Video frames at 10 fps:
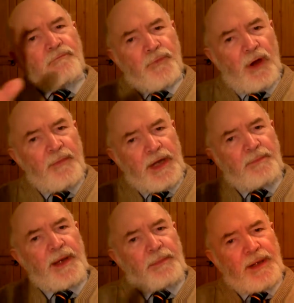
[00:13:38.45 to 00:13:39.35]
not many
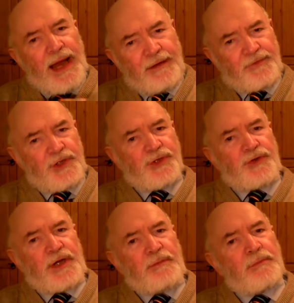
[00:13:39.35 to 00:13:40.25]
people have this
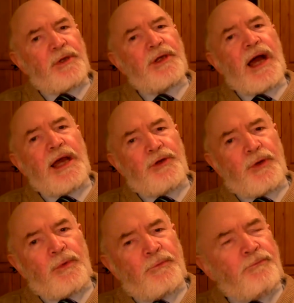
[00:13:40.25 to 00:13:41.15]
dream, but I do,